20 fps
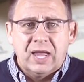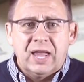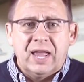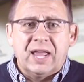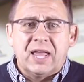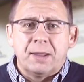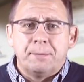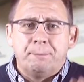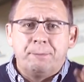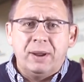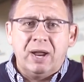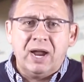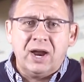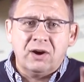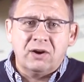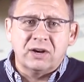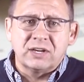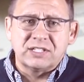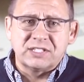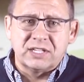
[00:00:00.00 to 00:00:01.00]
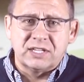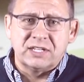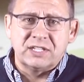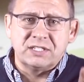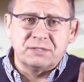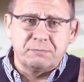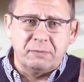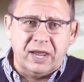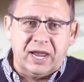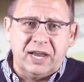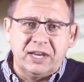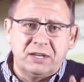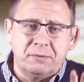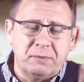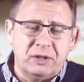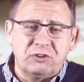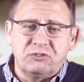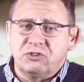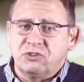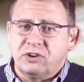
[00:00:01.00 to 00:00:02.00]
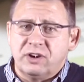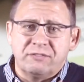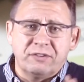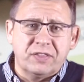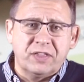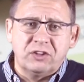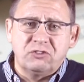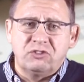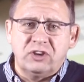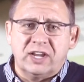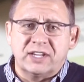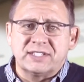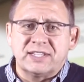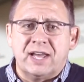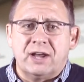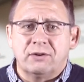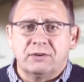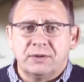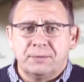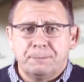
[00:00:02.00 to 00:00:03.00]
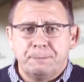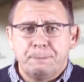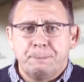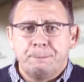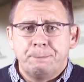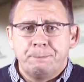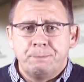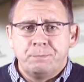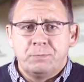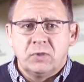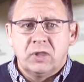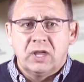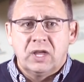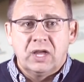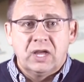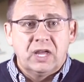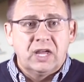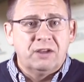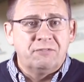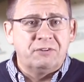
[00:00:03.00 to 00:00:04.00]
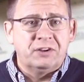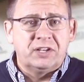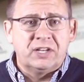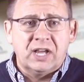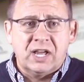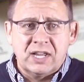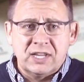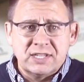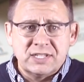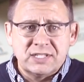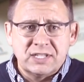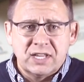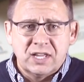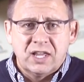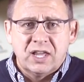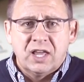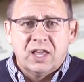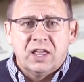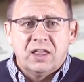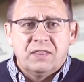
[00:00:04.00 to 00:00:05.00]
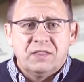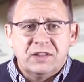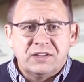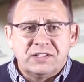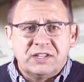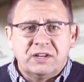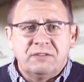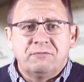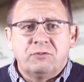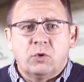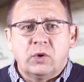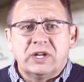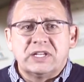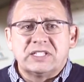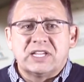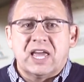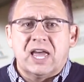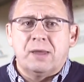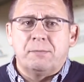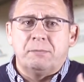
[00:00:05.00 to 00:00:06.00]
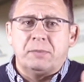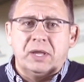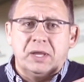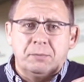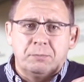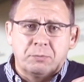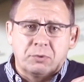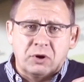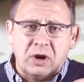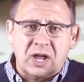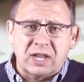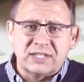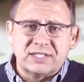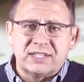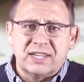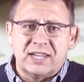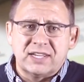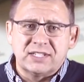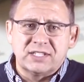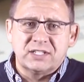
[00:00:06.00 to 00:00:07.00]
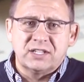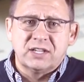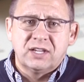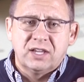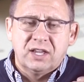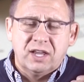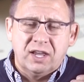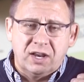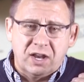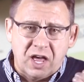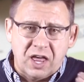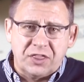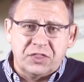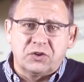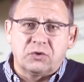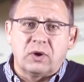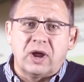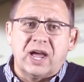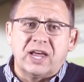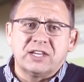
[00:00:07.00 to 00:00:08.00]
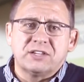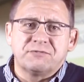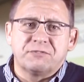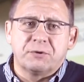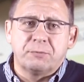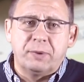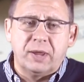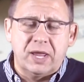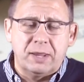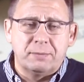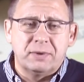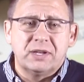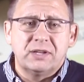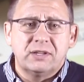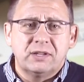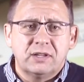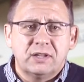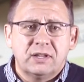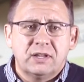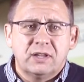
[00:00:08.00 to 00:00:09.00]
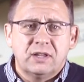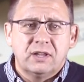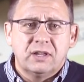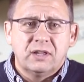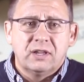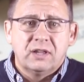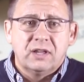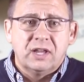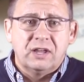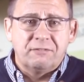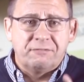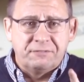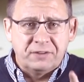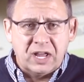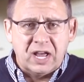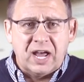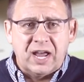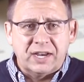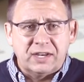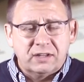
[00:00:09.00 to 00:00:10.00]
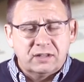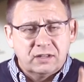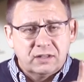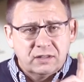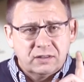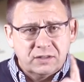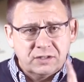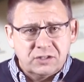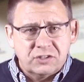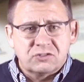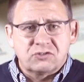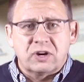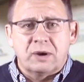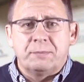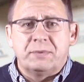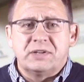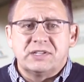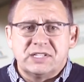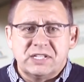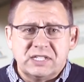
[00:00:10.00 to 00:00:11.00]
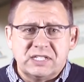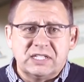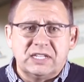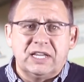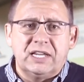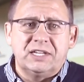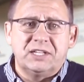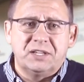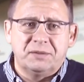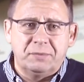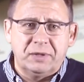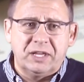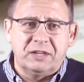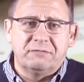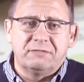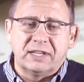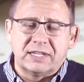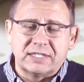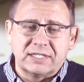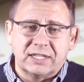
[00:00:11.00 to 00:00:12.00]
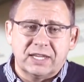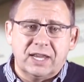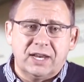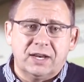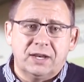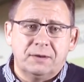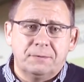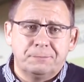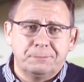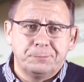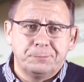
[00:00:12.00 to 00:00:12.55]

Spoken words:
a comparison is made to make sure everything checks out. If it does, this invoice can be processed and authorized for payment. If not, the discrepancies need to be investigated.